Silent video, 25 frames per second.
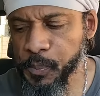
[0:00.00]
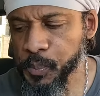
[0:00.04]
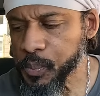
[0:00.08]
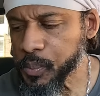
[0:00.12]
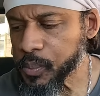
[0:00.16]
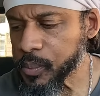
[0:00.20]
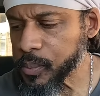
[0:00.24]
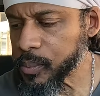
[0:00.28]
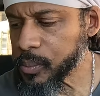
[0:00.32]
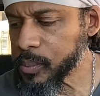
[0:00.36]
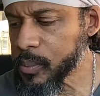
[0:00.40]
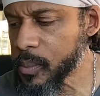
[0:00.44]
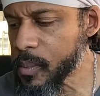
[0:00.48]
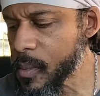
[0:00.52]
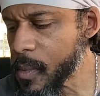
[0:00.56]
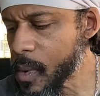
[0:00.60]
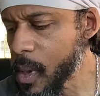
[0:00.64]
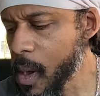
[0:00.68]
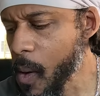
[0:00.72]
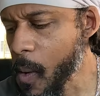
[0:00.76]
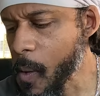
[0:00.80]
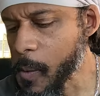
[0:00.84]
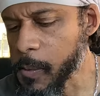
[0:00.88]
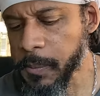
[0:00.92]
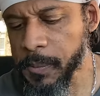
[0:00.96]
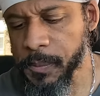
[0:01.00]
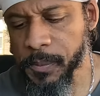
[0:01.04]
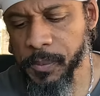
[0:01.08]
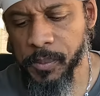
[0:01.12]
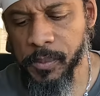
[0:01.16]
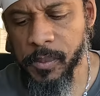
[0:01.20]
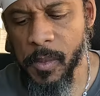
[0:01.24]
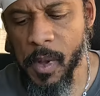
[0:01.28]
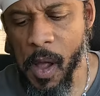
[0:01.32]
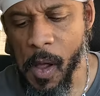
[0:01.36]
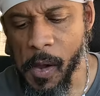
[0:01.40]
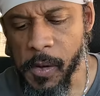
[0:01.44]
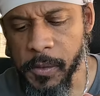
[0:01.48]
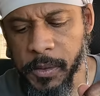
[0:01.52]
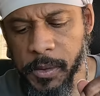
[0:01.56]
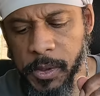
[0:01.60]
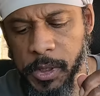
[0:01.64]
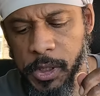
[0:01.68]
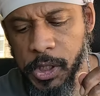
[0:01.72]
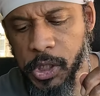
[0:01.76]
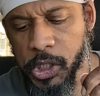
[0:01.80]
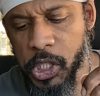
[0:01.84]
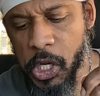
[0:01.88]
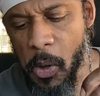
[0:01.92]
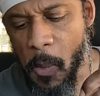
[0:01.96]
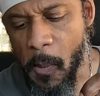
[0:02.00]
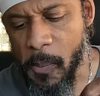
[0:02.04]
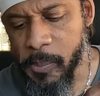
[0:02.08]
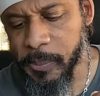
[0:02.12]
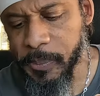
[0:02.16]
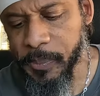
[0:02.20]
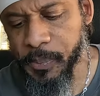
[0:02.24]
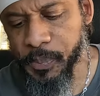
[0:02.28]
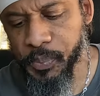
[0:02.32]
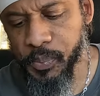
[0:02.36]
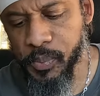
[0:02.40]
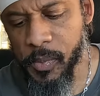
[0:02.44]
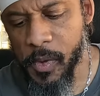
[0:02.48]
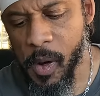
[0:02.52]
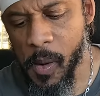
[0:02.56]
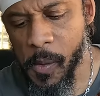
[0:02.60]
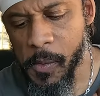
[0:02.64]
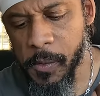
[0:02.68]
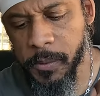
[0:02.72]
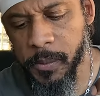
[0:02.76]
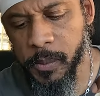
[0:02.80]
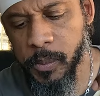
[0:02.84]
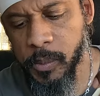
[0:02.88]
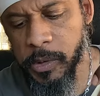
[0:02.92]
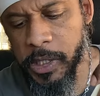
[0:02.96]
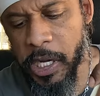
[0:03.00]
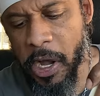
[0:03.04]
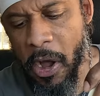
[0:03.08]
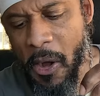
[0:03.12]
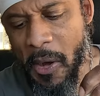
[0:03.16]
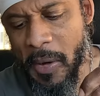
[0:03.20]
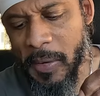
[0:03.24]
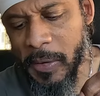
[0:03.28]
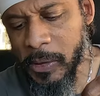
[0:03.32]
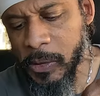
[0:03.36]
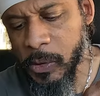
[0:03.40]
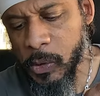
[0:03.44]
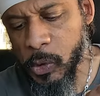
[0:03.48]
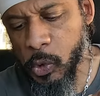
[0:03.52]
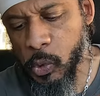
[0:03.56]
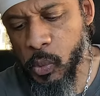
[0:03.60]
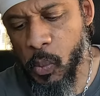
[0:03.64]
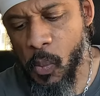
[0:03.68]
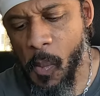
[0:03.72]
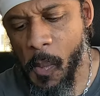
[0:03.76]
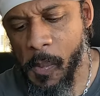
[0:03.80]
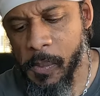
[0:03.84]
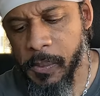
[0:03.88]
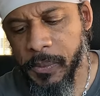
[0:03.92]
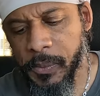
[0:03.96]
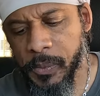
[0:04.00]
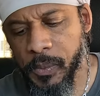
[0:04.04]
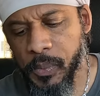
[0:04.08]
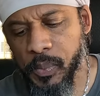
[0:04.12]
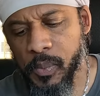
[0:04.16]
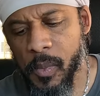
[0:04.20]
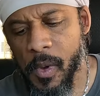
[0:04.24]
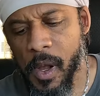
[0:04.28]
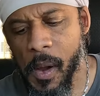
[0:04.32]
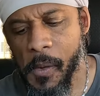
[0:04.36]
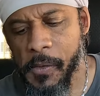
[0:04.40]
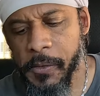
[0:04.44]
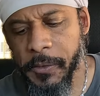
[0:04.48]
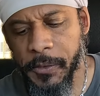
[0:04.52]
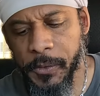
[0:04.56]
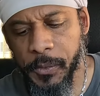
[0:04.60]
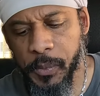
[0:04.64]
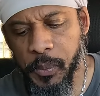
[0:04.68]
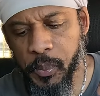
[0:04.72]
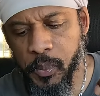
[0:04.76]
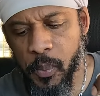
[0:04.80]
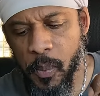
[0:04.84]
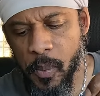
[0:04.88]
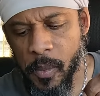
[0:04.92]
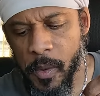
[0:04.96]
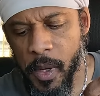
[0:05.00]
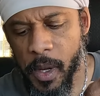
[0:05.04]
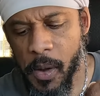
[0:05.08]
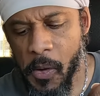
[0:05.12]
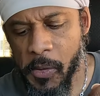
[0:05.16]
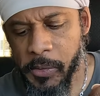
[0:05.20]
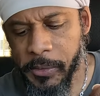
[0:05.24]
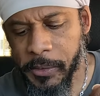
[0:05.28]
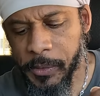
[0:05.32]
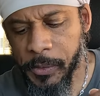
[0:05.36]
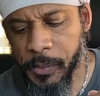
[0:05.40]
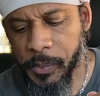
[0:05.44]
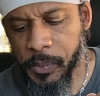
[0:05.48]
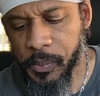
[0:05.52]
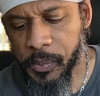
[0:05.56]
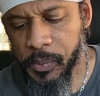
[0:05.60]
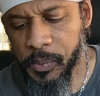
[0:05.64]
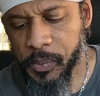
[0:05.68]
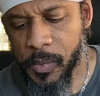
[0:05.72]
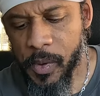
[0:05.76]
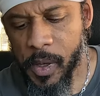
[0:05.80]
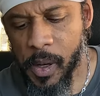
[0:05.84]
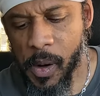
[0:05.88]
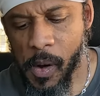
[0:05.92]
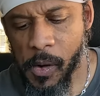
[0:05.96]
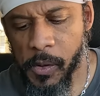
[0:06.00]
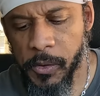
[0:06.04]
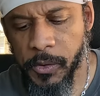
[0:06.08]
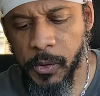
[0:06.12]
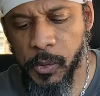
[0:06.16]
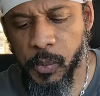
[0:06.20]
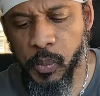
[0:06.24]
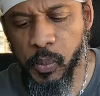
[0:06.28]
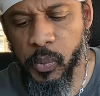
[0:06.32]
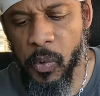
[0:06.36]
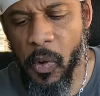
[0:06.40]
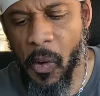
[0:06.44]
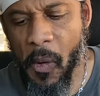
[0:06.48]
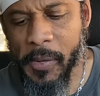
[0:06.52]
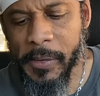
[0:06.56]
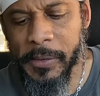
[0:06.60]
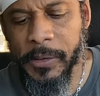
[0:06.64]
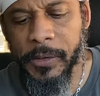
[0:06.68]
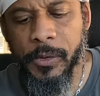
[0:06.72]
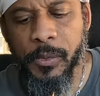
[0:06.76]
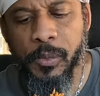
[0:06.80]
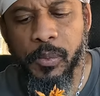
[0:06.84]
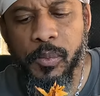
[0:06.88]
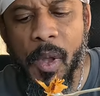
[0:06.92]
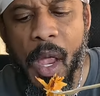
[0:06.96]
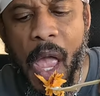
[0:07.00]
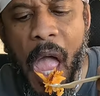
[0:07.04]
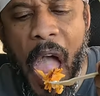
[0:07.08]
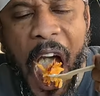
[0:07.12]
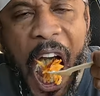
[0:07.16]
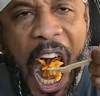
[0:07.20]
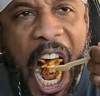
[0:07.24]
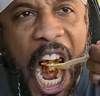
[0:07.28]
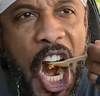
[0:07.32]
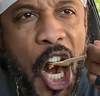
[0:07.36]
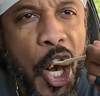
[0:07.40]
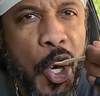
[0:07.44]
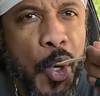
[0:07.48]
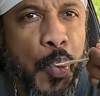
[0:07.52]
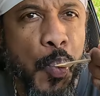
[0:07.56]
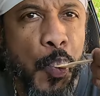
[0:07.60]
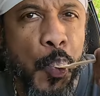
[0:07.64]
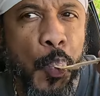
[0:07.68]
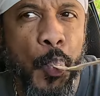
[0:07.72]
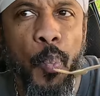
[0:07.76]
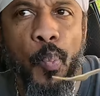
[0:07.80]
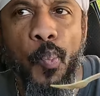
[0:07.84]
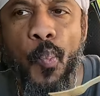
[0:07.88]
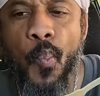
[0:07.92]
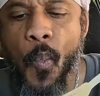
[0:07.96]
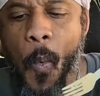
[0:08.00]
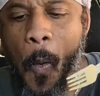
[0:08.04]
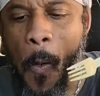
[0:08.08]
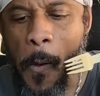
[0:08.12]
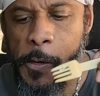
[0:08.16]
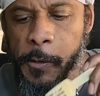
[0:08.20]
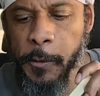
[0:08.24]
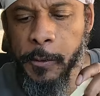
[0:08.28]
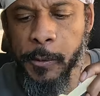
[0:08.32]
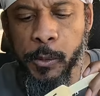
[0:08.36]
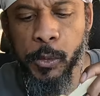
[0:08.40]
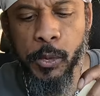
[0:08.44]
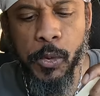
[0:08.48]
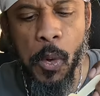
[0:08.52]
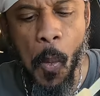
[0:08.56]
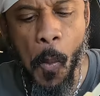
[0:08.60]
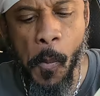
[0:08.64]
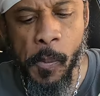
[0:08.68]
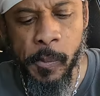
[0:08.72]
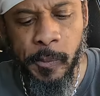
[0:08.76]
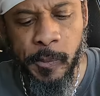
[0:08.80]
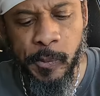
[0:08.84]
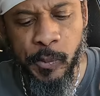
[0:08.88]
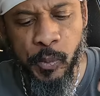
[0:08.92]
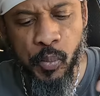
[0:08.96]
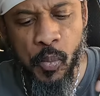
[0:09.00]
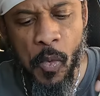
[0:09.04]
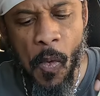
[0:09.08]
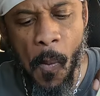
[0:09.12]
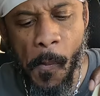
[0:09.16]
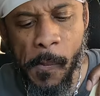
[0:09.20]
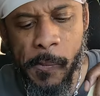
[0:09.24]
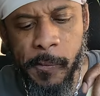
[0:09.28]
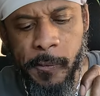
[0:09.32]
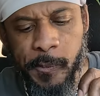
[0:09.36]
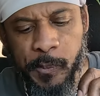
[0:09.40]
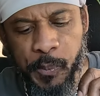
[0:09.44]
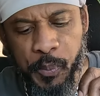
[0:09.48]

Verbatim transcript: It reminds me of um. Let's go. These scones from Balthazar in New York City, if you know, Keith McNally's place. Oh. Crazy about their scones.